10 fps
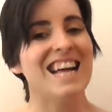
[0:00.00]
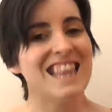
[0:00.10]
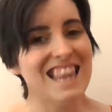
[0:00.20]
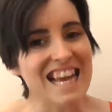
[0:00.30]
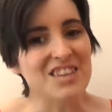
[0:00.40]

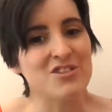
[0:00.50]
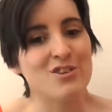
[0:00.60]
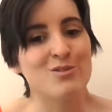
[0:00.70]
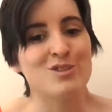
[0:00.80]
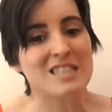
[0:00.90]

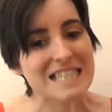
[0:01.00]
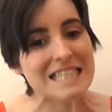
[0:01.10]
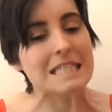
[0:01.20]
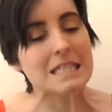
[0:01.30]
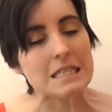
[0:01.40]
Electro
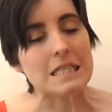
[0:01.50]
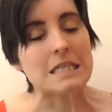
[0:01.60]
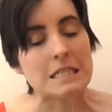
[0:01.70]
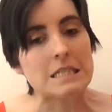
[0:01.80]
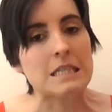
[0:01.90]
doesn't
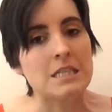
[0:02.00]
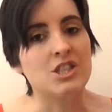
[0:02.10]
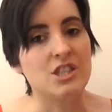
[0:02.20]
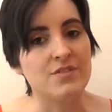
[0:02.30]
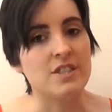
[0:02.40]
exactly send
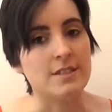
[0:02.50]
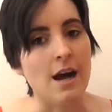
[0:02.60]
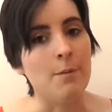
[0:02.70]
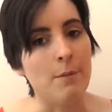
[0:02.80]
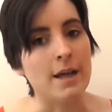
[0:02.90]
shivers
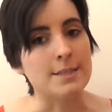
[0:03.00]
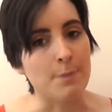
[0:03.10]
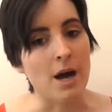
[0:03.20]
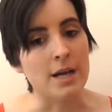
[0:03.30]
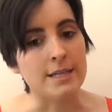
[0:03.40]
down my
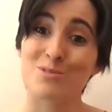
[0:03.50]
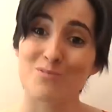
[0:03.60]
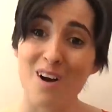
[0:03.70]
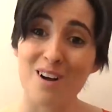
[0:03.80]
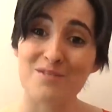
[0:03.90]
spine, but
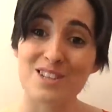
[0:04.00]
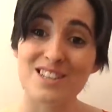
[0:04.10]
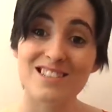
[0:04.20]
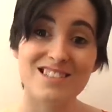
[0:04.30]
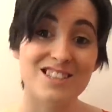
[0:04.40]

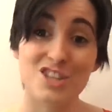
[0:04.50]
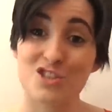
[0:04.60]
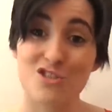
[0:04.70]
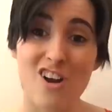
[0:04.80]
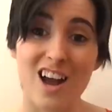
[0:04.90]
rather
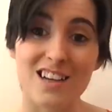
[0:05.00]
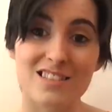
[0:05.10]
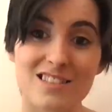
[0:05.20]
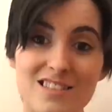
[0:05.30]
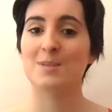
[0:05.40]

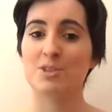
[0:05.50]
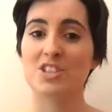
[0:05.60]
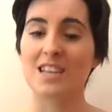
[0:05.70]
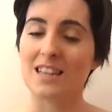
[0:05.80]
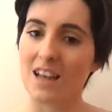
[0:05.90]
distracts. As much
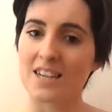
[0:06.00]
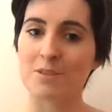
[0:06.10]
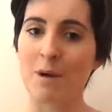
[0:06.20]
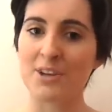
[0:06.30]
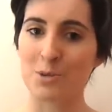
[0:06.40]
as I
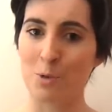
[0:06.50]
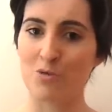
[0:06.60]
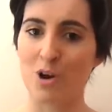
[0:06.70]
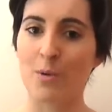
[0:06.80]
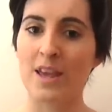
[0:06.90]
liked Maika
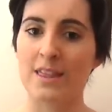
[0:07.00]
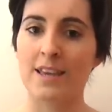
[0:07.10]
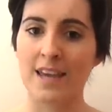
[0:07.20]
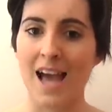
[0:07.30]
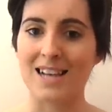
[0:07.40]
Monroe in The
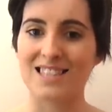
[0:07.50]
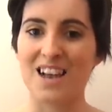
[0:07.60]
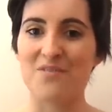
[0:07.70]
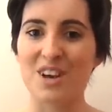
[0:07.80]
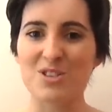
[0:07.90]
Guest,
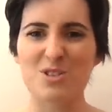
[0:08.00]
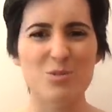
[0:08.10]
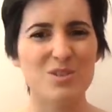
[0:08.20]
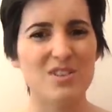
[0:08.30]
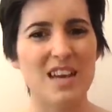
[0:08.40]
I felt she
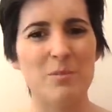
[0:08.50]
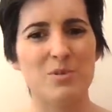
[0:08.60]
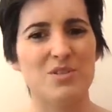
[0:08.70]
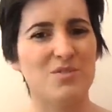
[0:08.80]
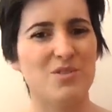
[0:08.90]
was
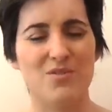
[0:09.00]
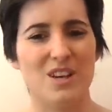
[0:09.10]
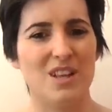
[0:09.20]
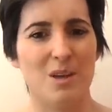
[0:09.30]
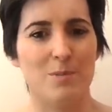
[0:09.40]
unable to
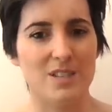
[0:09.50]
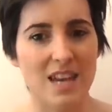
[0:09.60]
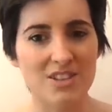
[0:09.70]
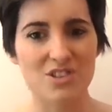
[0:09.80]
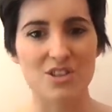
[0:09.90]
fulfill her
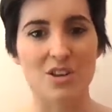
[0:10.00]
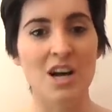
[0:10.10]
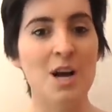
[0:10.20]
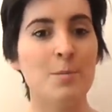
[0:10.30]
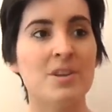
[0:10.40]
potential
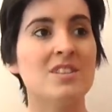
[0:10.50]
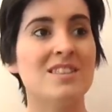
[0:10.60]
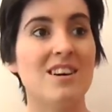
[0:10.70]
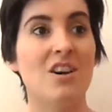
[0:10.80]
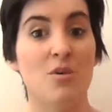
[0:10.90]

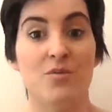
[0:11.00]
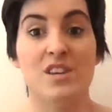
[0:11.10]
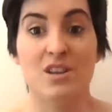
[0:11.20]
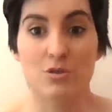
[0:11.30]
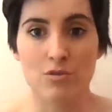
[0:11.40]
because of
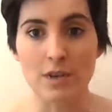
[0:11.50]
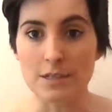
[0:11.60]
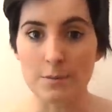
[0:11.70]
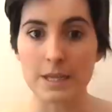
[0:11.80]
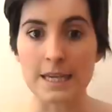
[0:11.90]
the
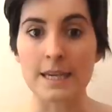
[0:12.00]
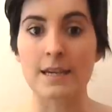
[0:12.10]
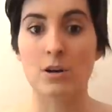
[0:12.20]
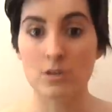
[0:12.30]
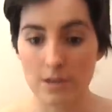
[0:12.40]

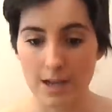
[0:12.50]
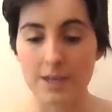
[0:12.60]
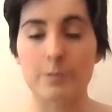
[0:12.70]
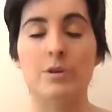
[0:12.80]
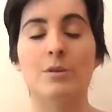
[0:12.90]
incredibly
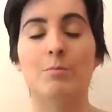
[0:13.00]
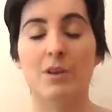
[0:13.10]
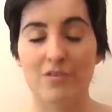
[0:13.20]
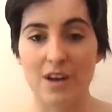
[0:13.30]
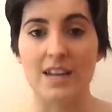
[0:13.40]
unlikable,
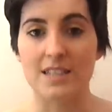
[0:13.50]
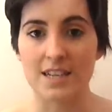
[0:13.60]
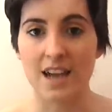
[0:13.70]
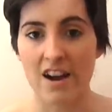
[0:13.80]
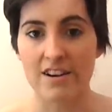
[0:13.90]

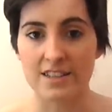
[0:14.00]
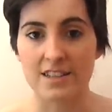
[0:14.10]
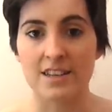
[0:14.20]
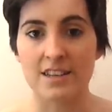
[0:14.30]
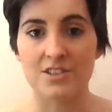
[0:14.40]
pathetic
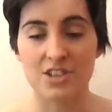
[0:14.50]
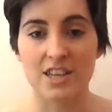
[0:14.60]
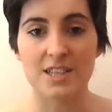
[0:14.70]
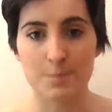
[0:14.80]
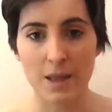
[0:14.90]
character
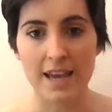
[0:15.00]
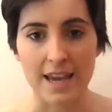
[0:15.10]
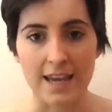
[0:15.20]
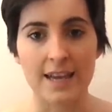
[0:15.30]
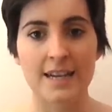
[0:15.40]
she is
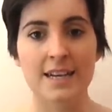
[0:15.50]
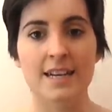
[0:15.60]
playing.